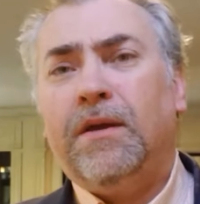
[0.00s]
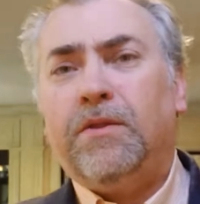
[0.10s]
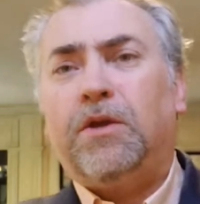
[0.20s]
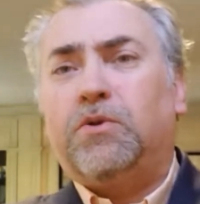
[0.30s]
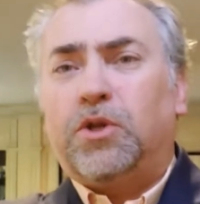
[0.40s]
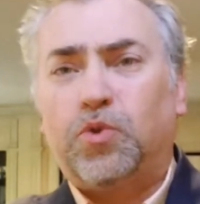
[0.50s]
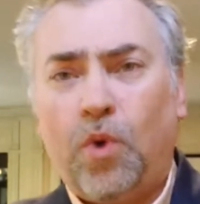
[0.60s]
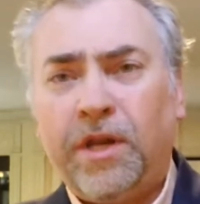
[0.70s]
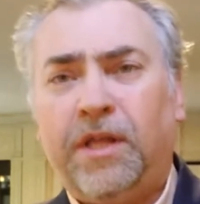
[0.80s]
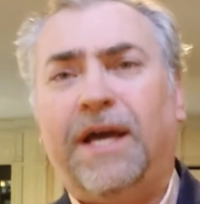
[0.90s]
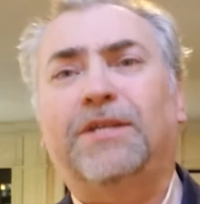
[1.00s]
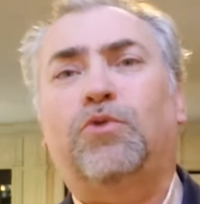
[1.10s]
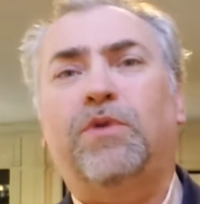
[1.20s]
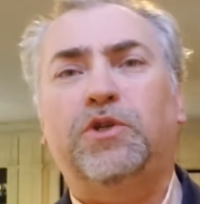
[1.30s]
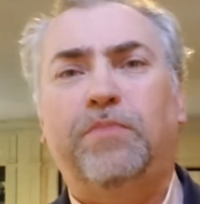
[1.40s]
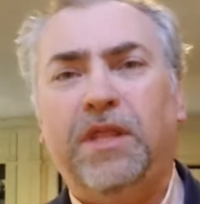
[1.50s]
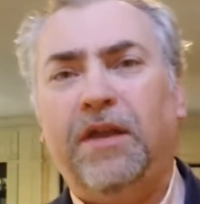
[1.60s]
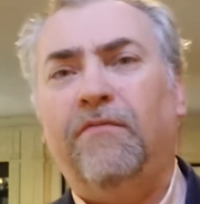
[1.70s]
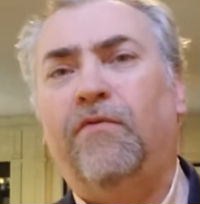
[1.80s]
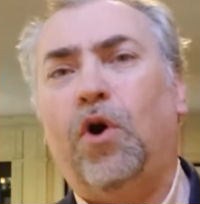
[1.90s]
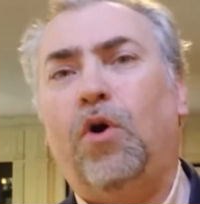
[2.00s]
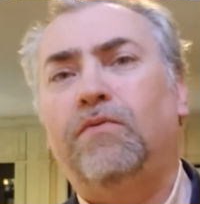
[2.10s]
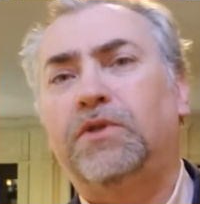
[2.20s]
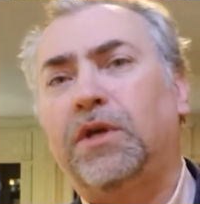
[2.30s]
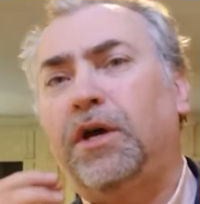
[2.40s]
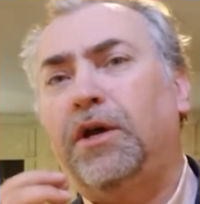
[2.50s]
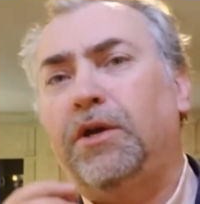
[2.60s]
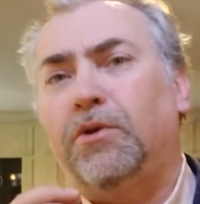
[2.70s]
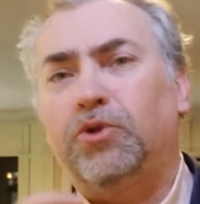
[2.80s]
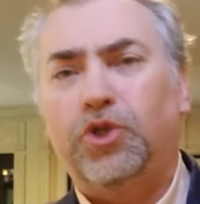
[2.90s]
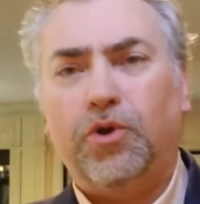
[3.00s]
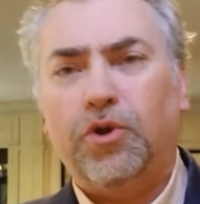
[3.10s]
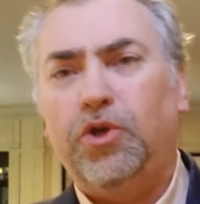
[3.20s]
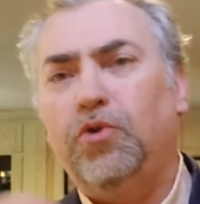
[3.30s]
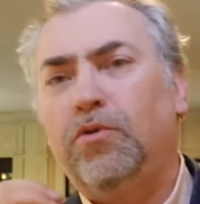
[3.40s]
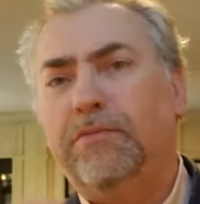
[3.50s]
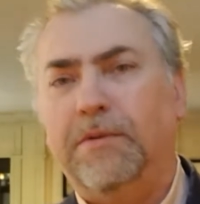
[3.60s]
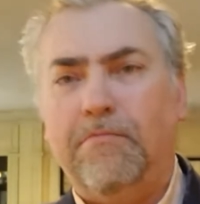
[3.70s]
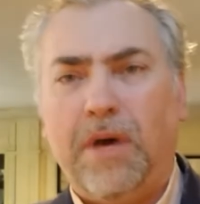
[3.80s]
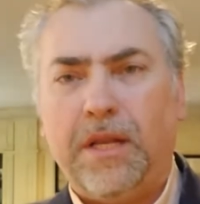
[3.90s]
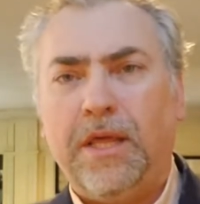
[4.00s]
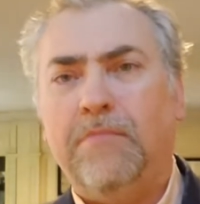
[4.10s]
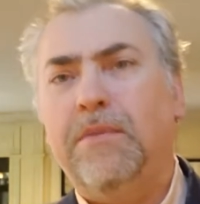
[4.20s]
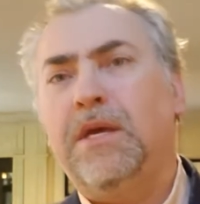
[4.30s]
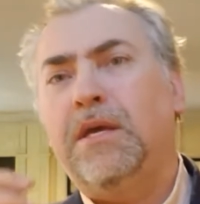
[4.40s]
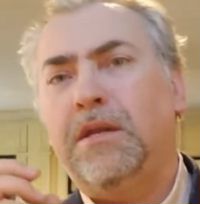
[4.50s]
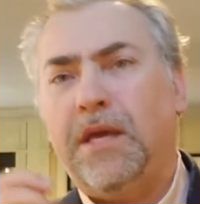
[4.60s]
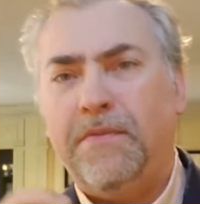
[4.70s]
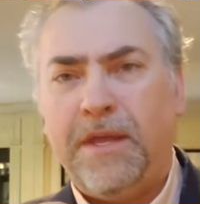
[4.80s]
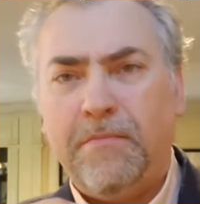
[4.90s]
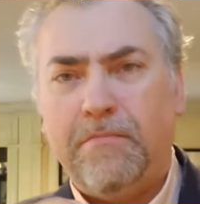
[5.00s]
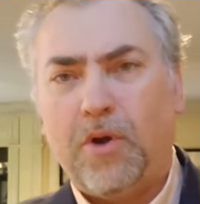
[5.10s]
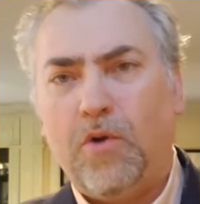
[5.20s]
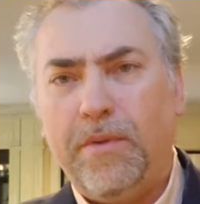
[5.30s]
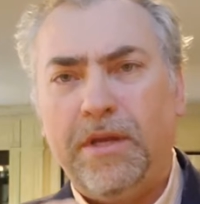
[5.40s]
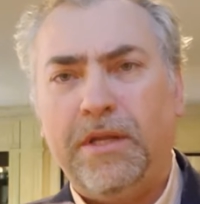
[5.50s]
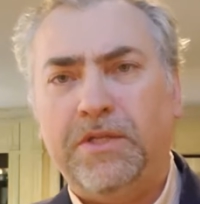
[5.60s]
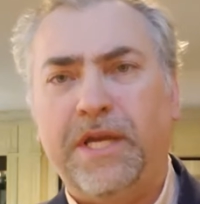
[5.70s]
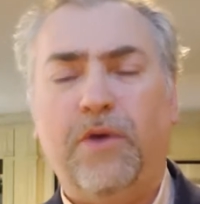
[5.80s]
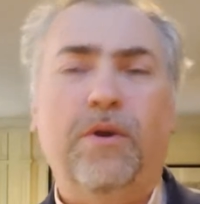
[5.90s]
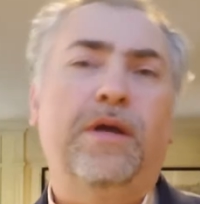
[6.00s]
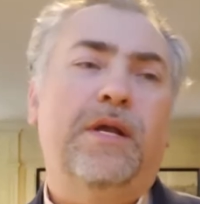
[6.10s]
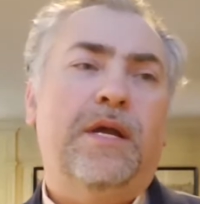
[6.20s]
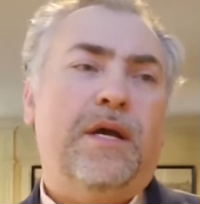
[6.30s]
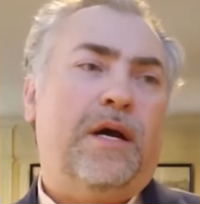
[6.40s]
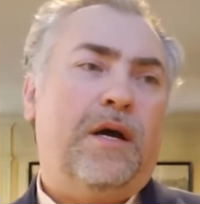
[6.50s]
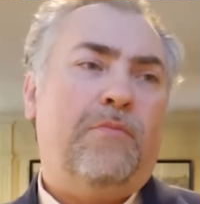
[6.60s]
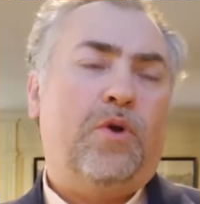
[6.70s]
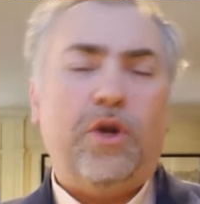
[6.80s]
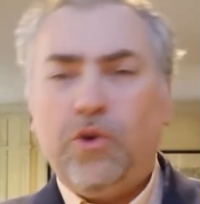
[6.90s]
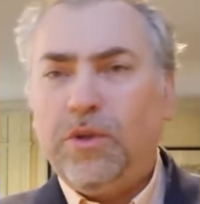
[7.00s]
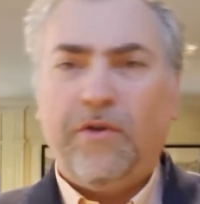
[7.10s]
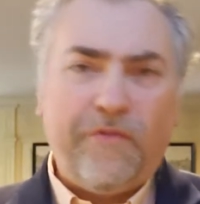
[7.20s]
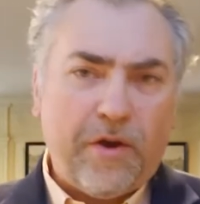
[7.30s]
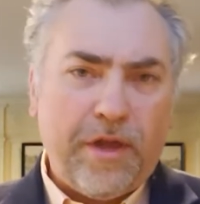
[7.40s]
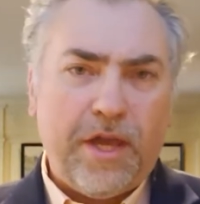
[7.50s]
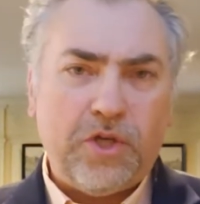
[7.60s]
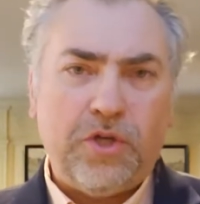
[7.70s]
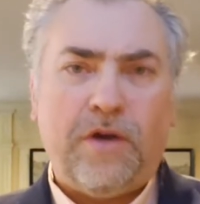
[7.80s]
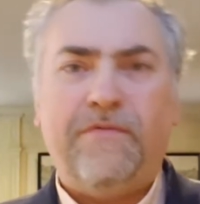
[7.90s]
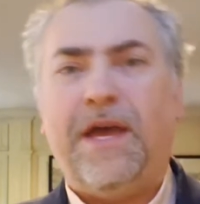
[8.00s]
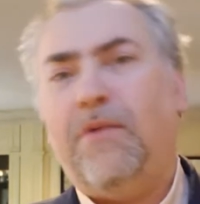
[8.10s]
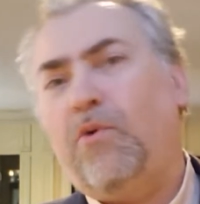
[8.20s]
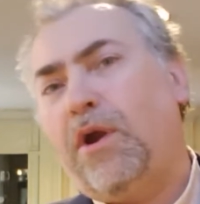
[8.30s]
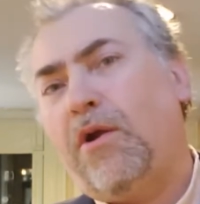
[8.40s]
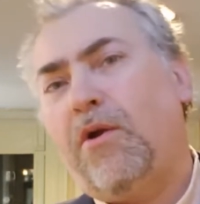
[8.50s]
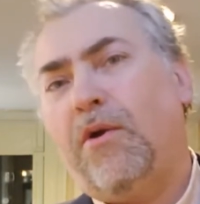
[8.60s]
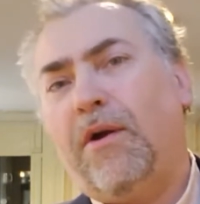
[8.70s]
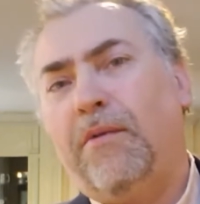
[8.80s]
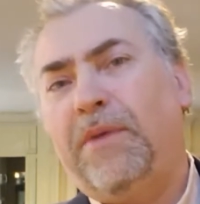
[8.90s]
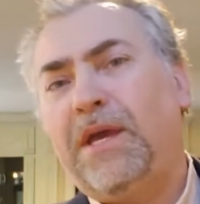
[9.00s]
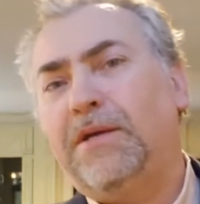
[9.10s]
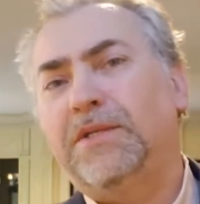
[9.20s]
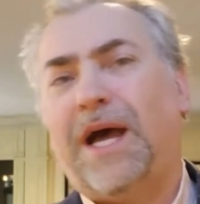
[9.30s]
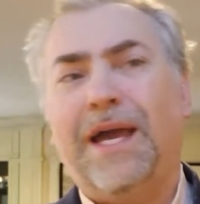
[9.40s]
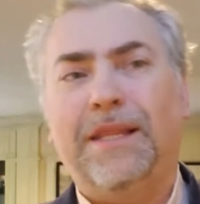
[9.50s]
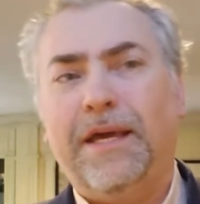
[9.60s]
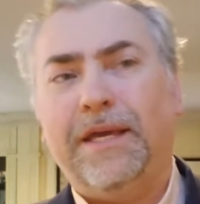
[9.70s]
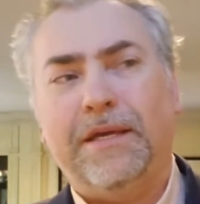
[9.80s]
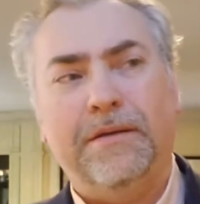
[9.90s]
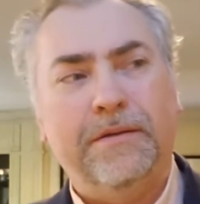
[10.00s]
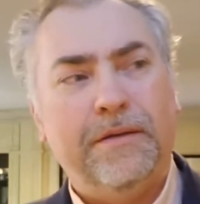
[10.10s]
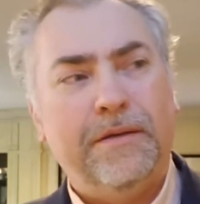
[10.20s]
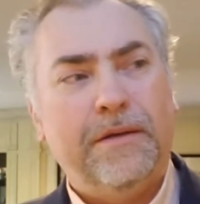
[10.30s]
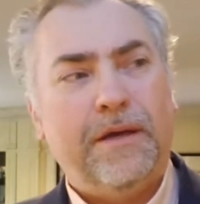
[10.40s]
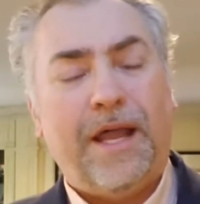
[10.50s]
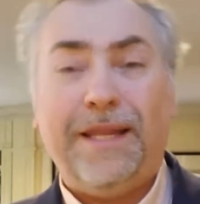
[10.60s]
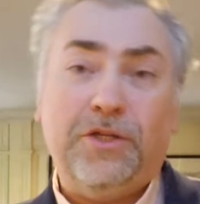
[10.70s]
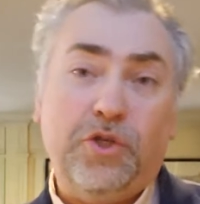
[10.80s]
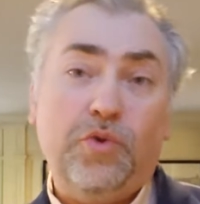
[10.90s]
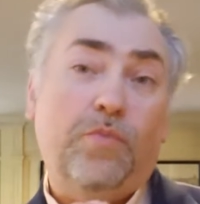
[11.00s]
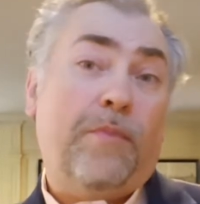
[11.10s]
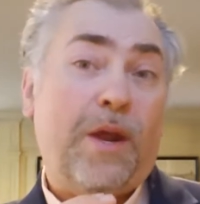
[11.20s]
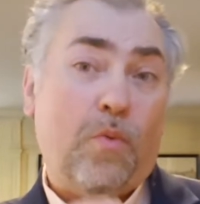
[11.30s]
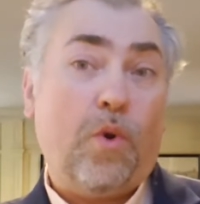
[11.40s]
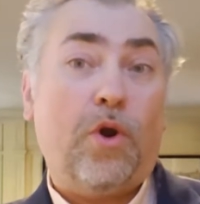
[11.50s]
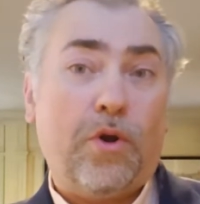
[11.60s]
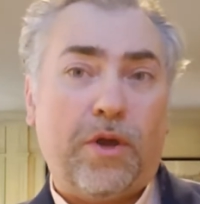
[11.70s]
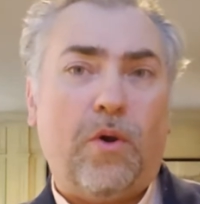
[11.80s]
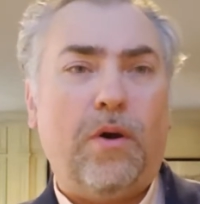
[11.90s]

there's one classic recipe that involves sugar cubes and muddling mint and then bourbon, etc. We're going to do a little variation off that where, because I like to do my work